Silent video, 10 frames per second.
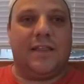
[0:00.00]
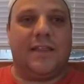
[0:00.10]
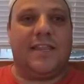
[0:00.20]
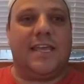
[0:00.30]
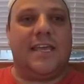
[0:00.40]

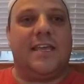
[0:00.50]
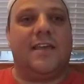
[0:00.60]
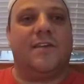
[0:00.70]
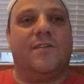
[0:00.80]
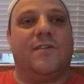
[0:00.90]

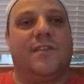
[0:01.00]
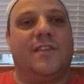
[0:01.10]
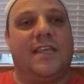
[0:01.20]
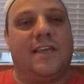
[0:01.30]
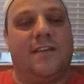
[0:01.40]
The
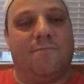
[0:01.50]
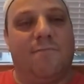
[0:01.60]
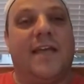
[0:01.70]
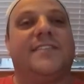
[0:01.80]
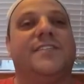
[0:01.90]

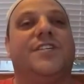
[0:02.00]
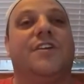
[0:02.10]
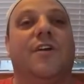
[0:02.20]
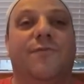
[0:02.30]
message here on